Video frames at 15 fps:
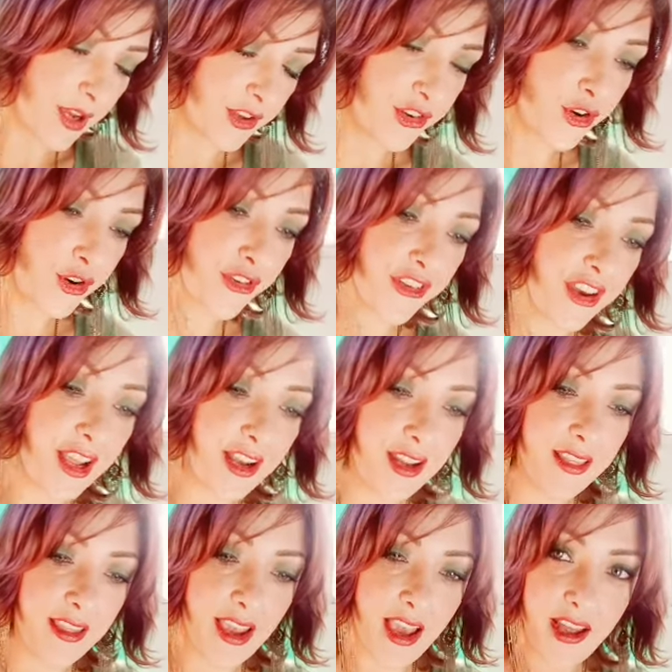
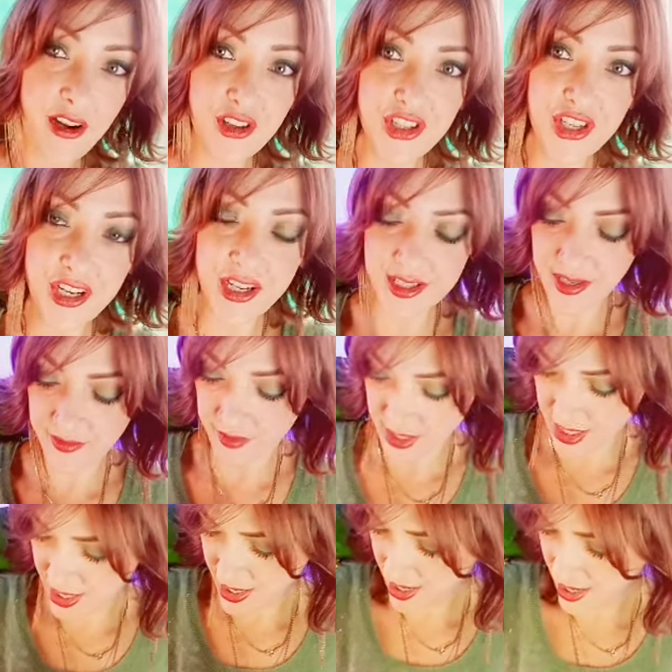understanding the energies of the
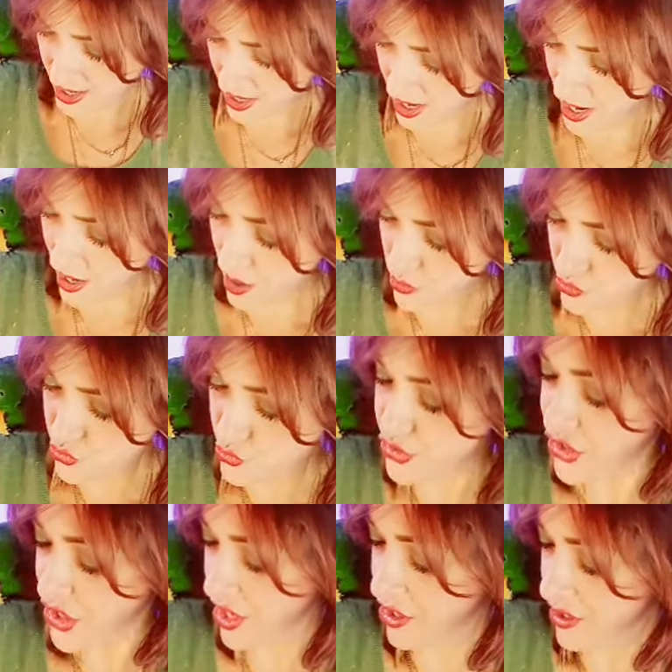day and how to
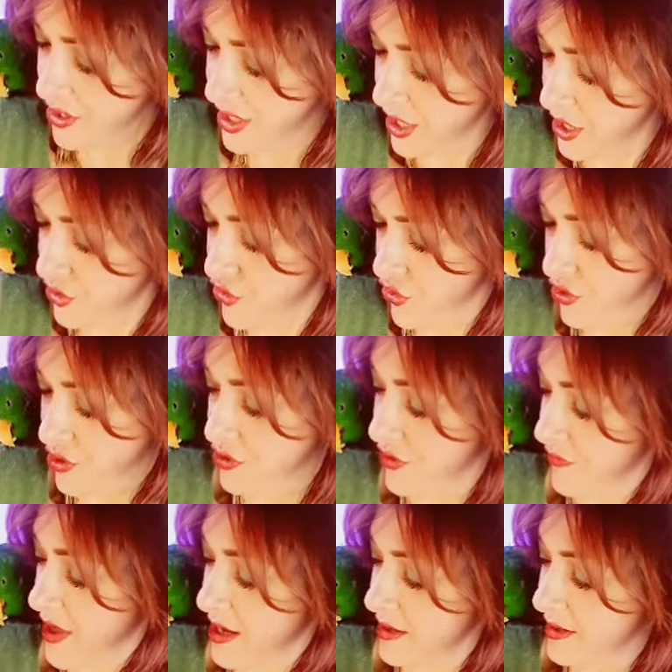take charge
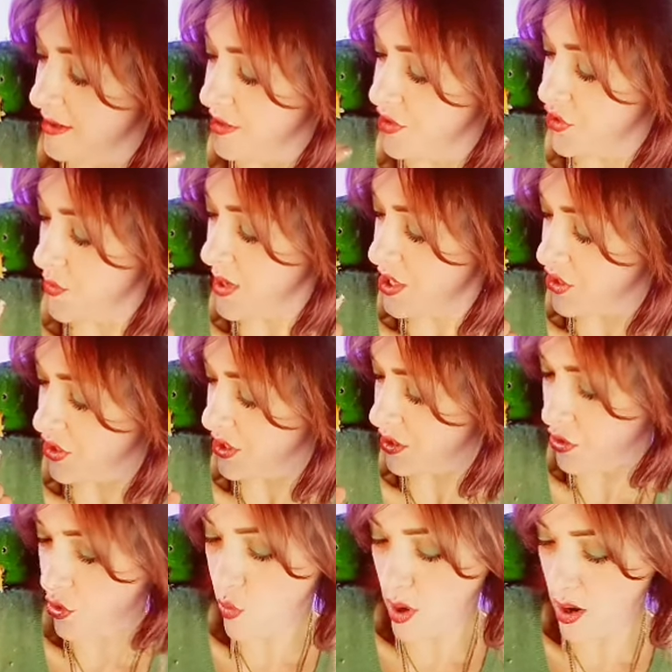of that
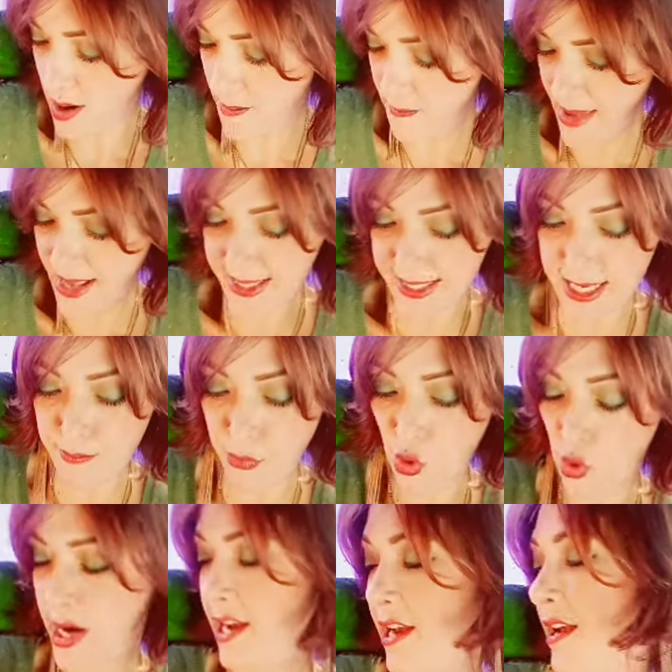situation. You are a messy
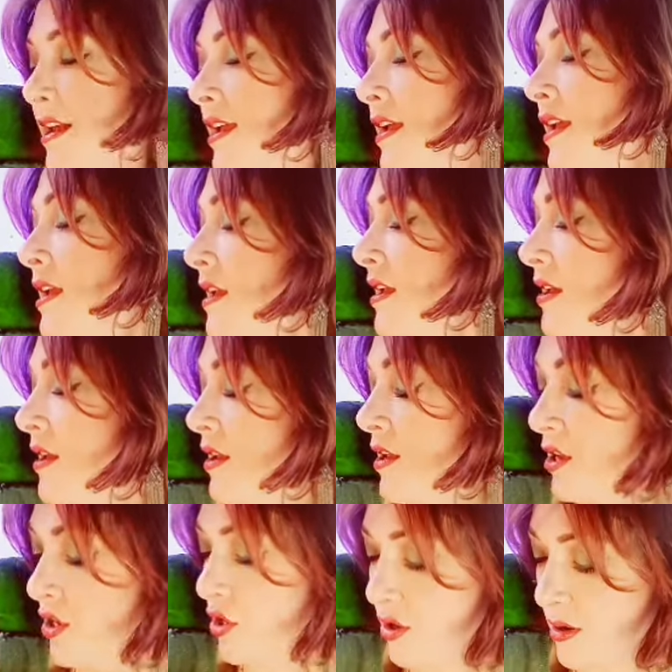boy today.
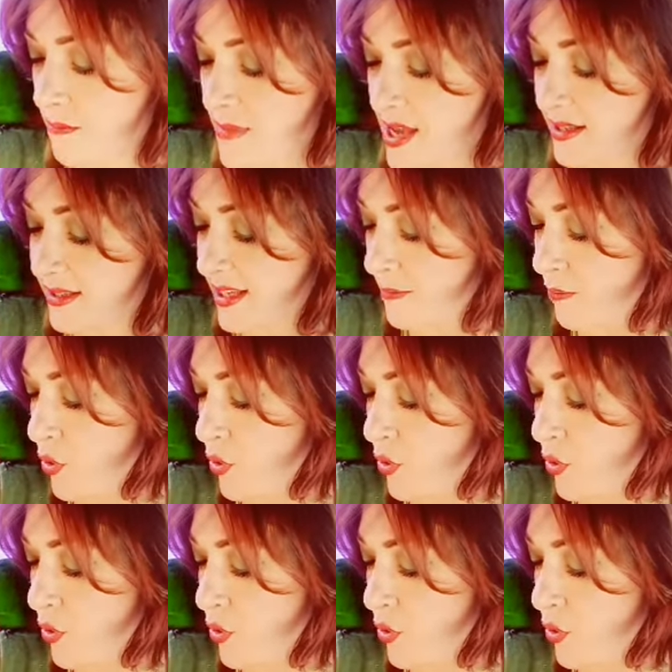You're a messy